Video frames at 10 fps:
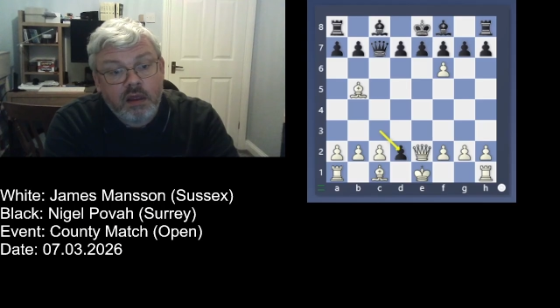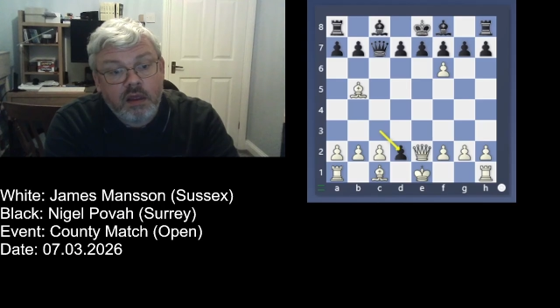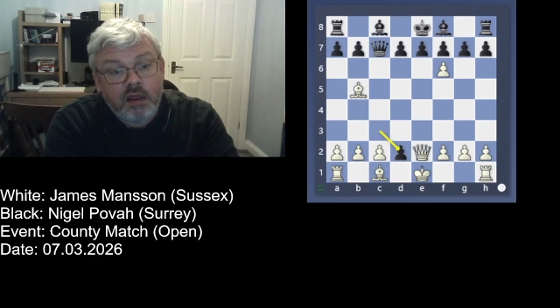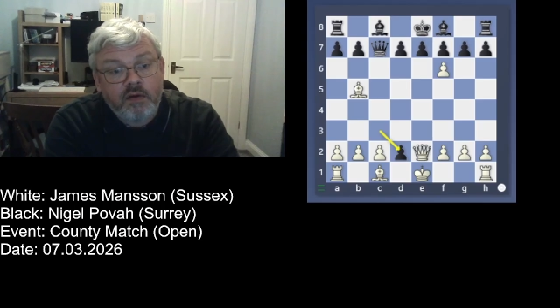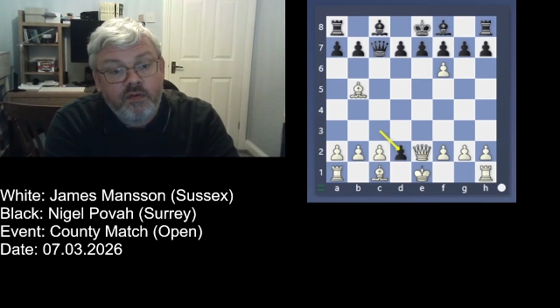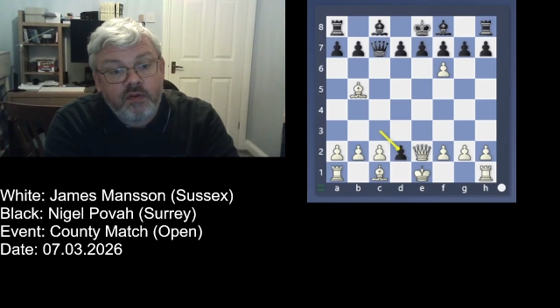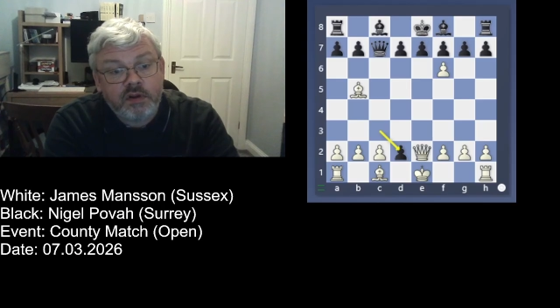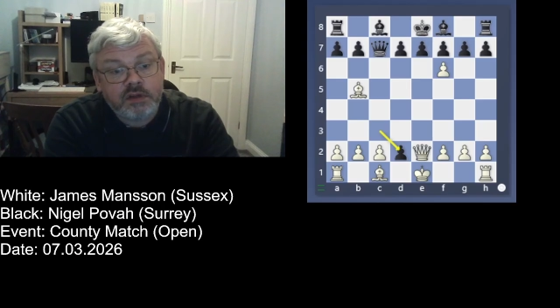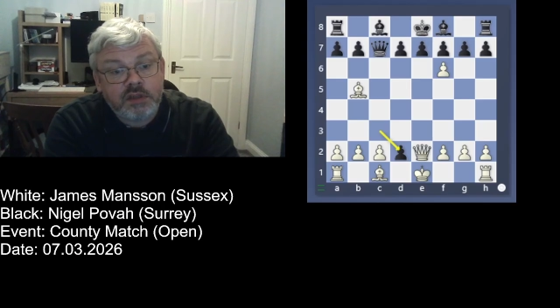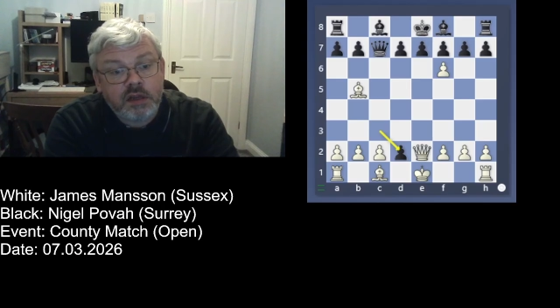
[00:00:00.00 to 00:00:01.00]
If
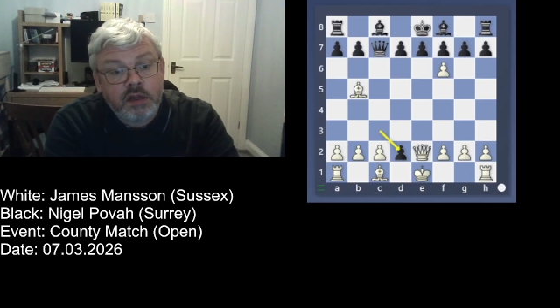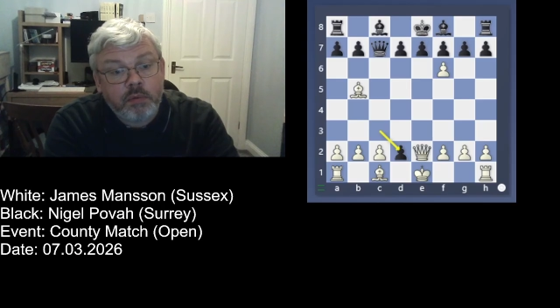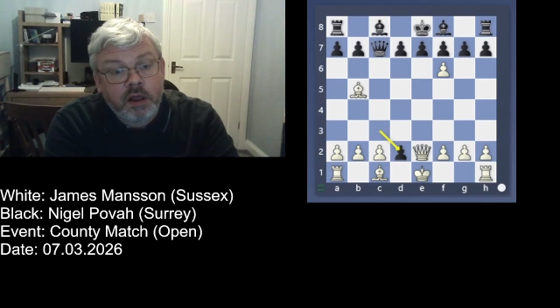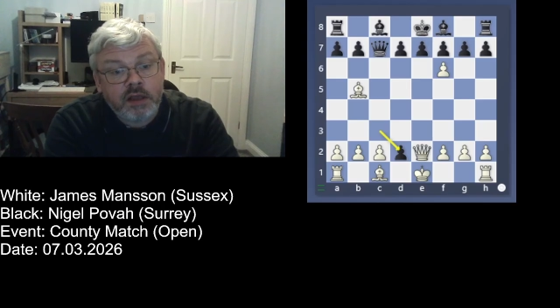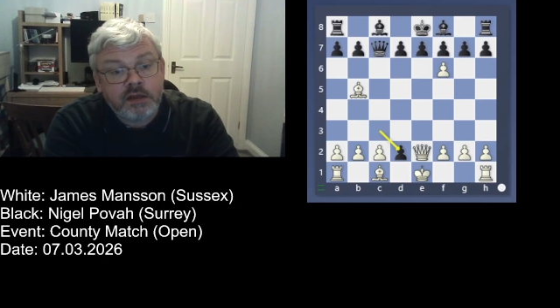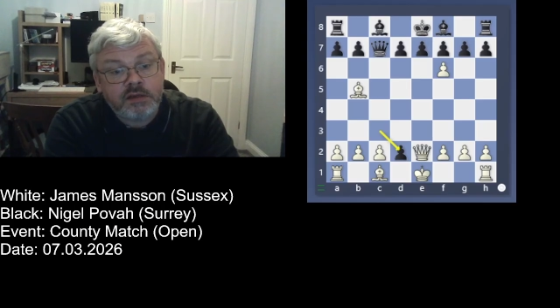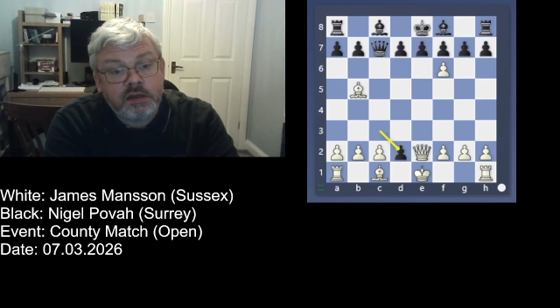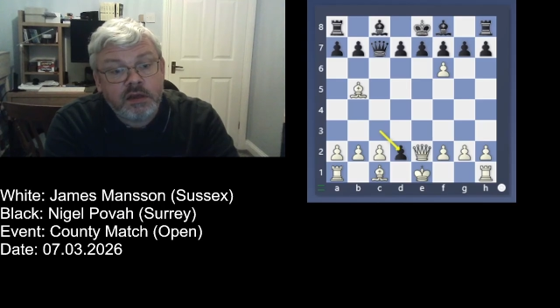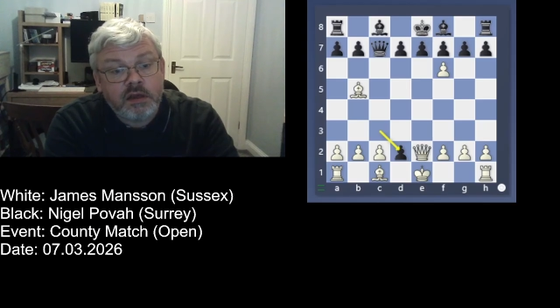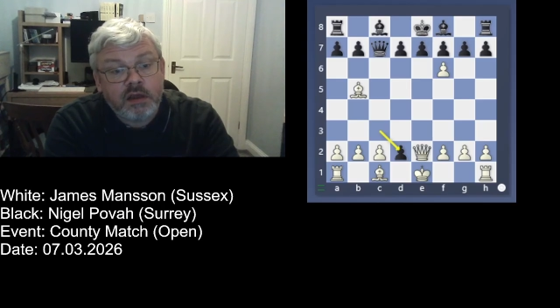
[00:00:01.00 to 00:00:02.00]
instead he plays
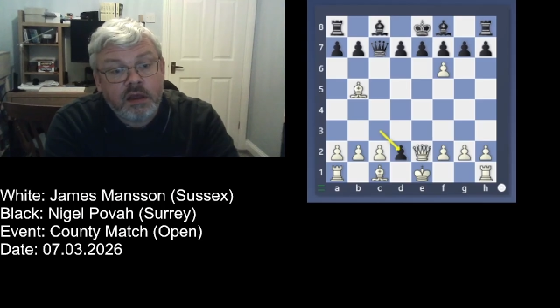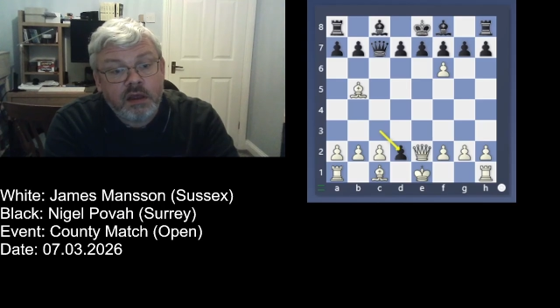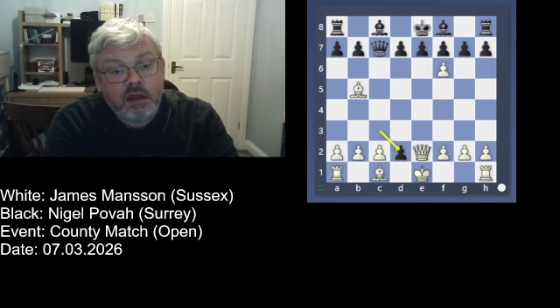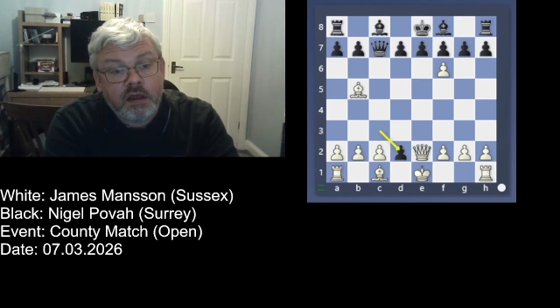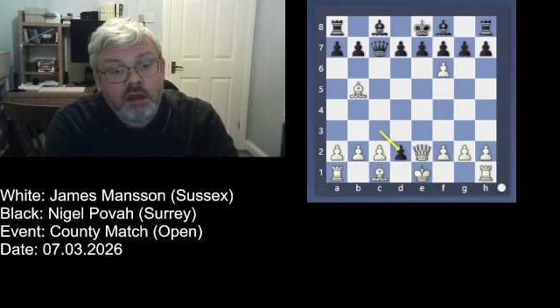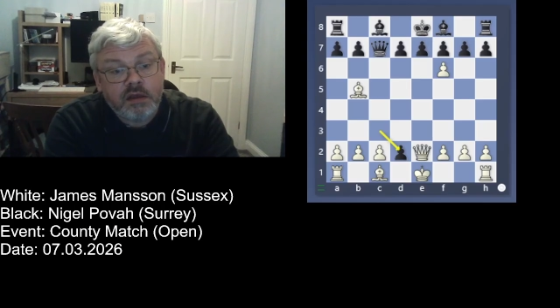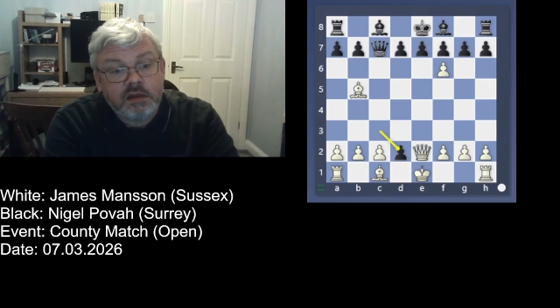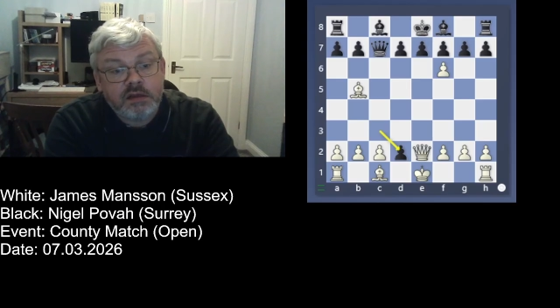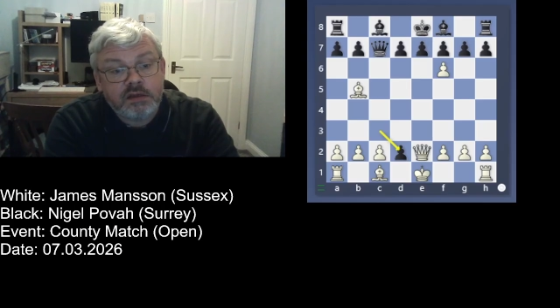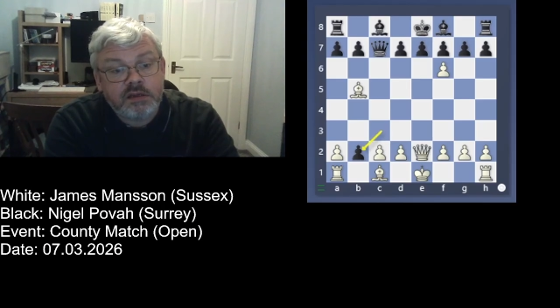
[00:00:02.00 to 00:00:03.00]

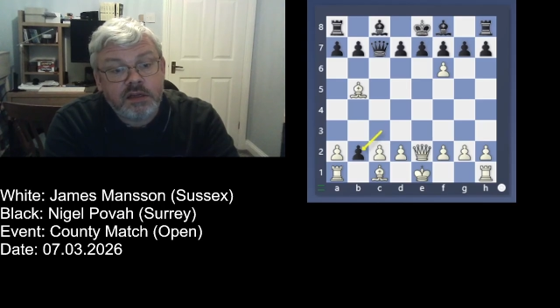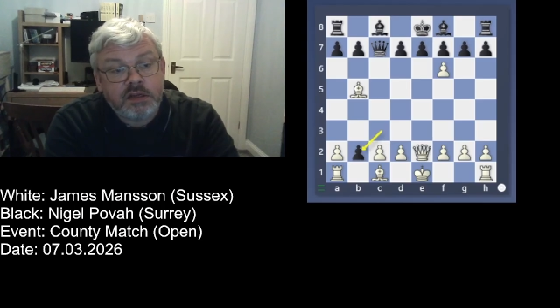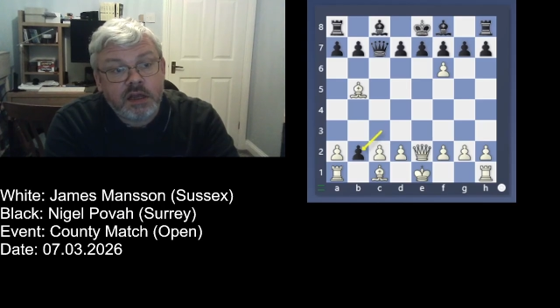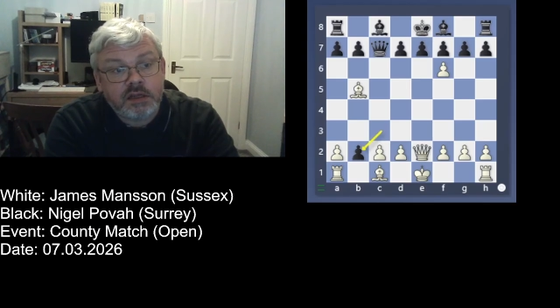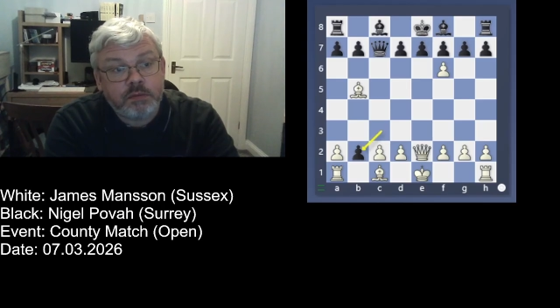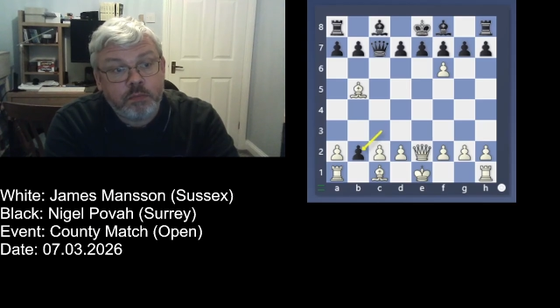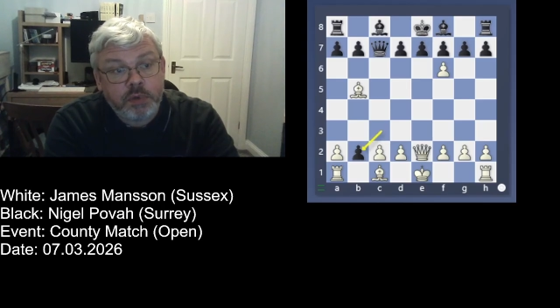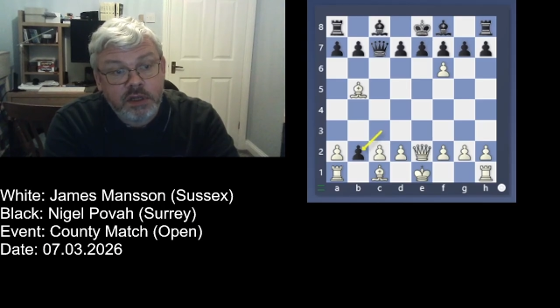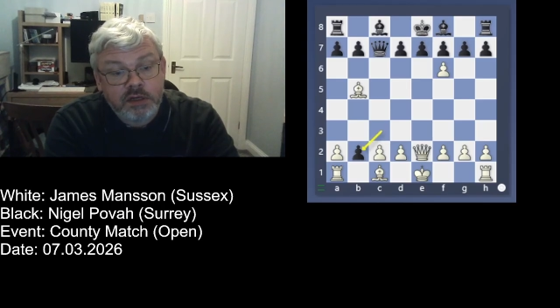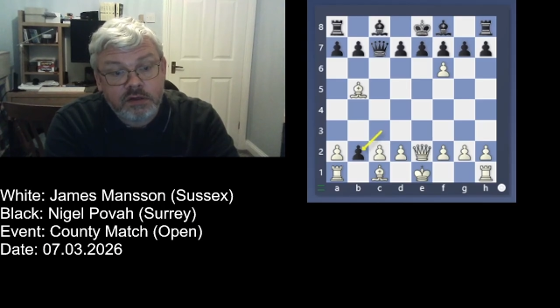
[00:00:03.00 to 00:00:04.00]
c takes
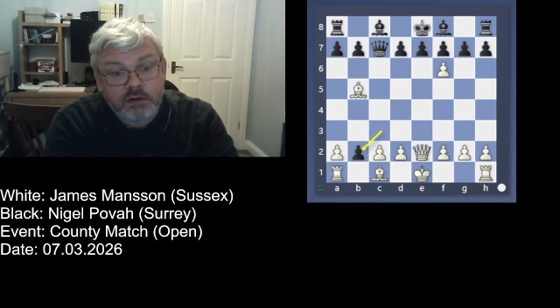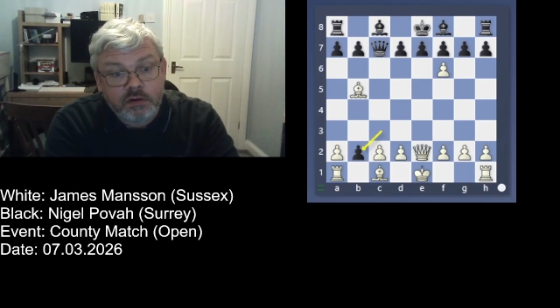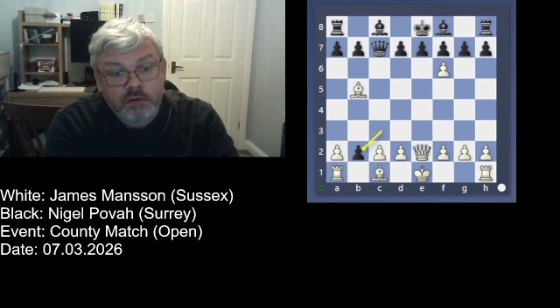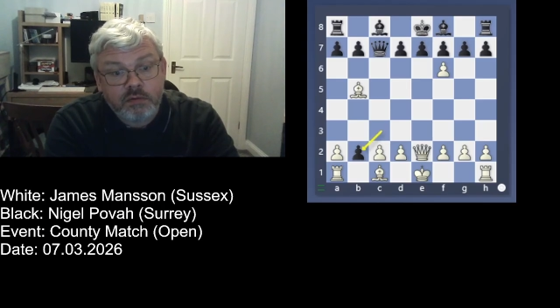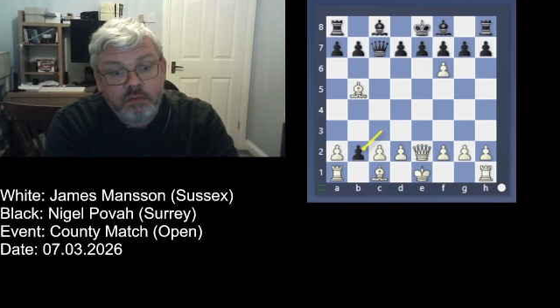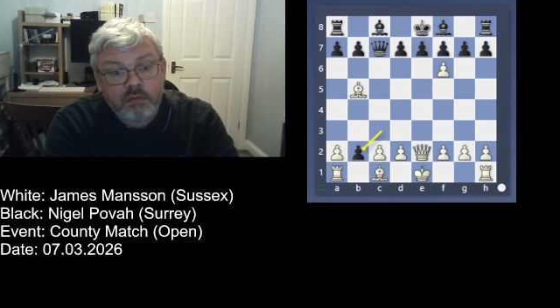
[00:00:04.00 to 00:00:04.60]
b2,